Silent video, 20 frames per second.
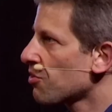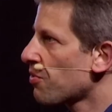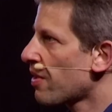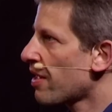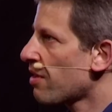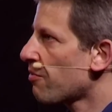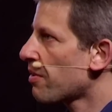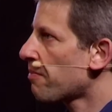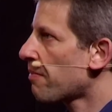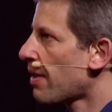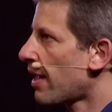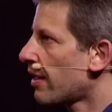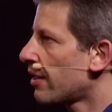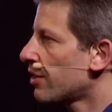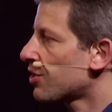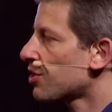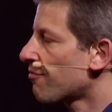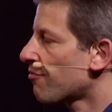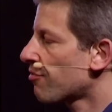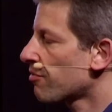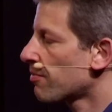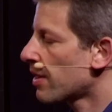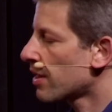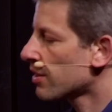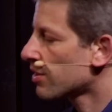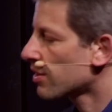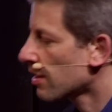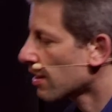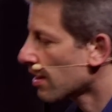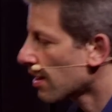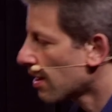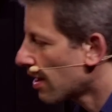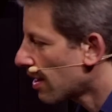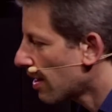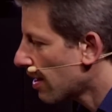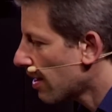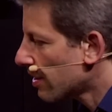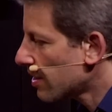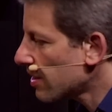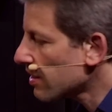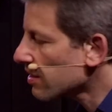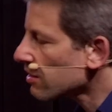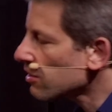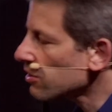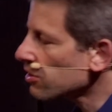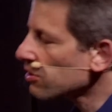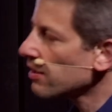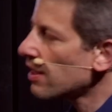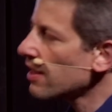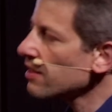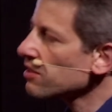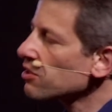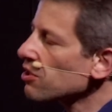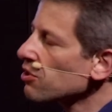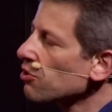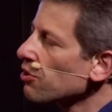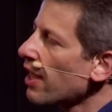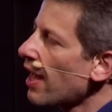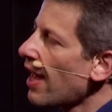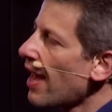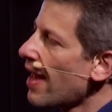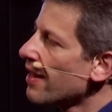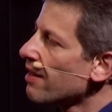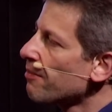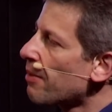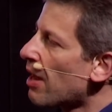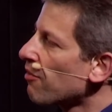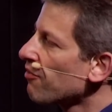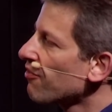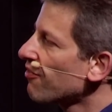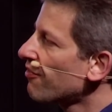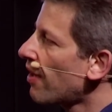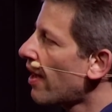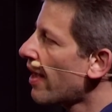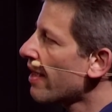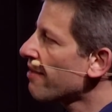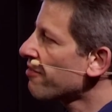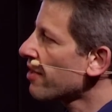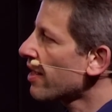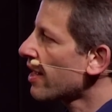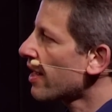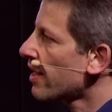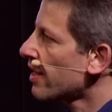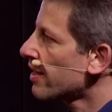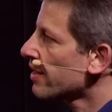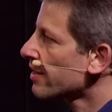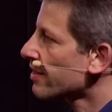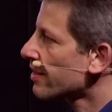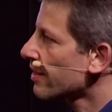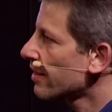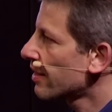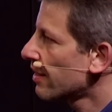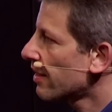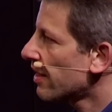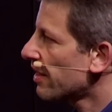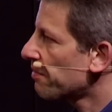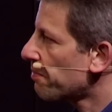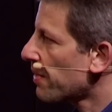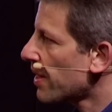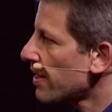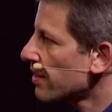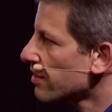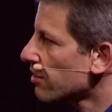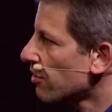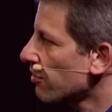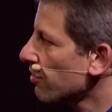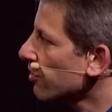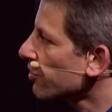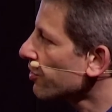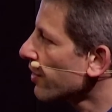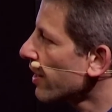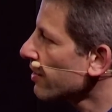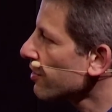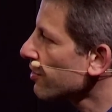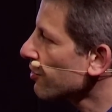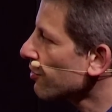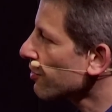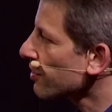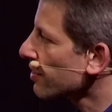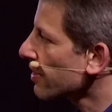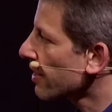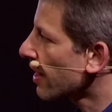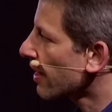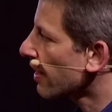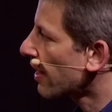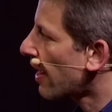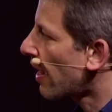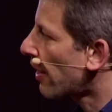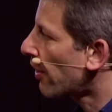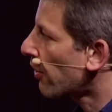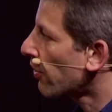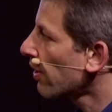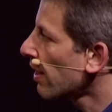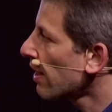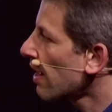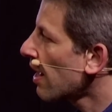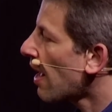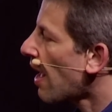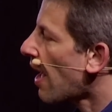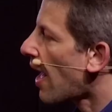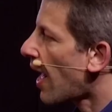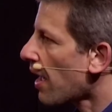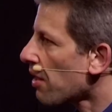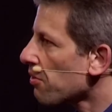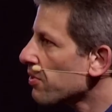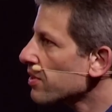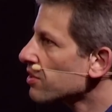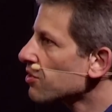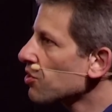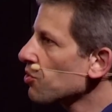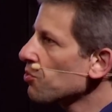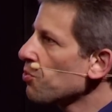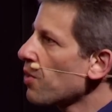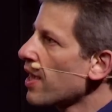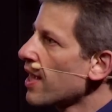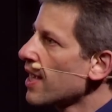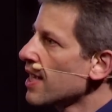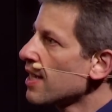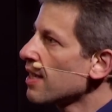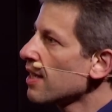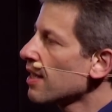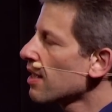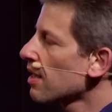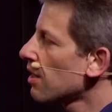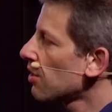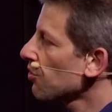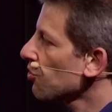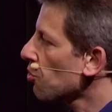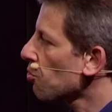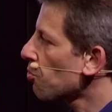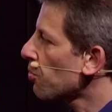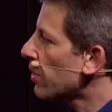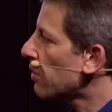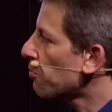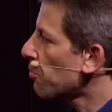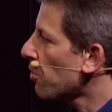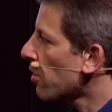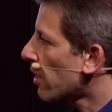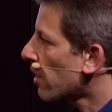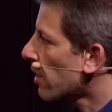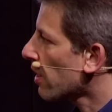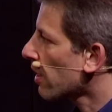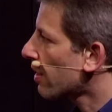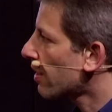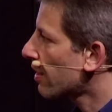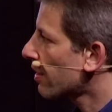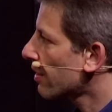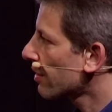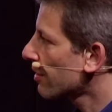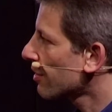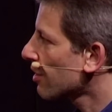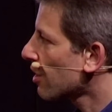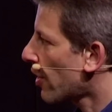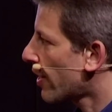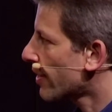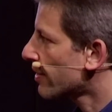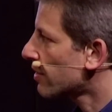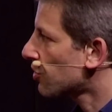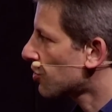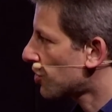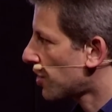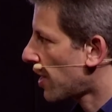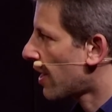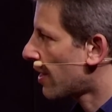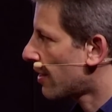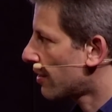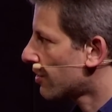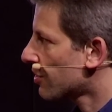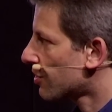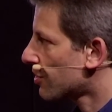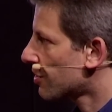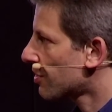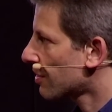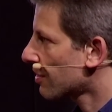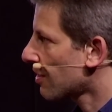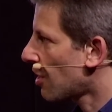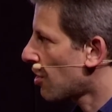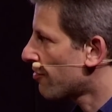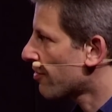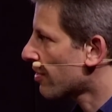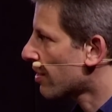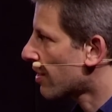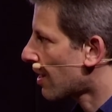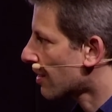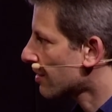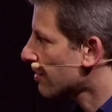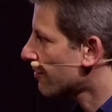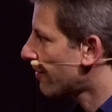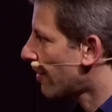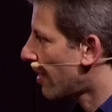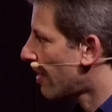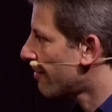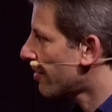way we manage information. Let's just look ahead about 5 years. And based on the trends you're seeing now, how is the way that we work going to change over the next 5